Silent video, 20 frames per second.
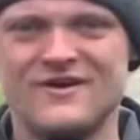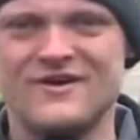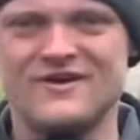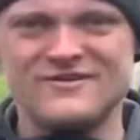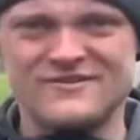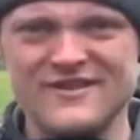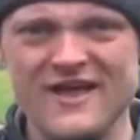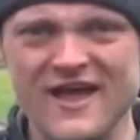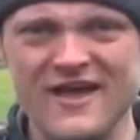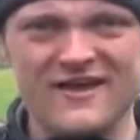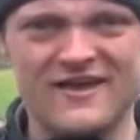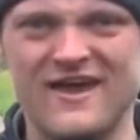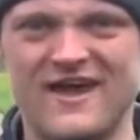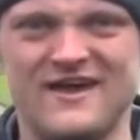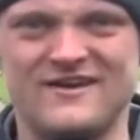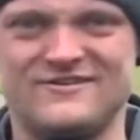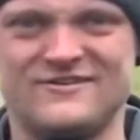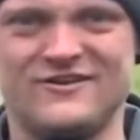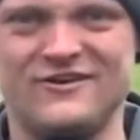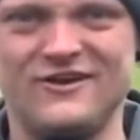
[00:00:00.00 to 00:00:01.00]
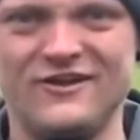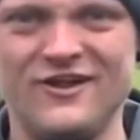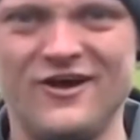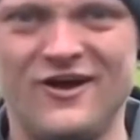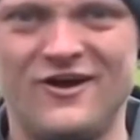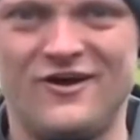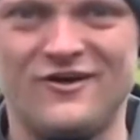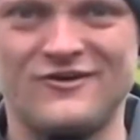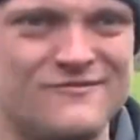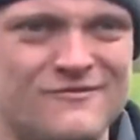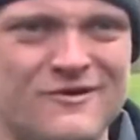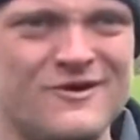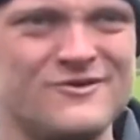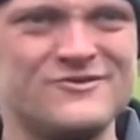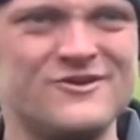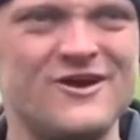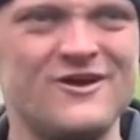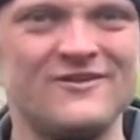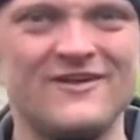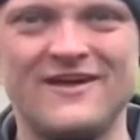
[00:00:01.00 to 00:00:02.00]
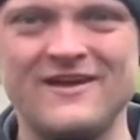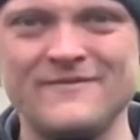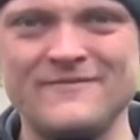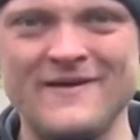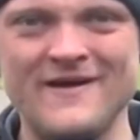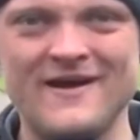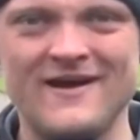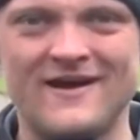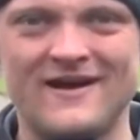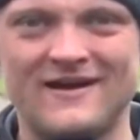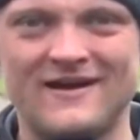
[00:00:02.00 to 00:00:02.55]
A staircase on a lock? What's all that about?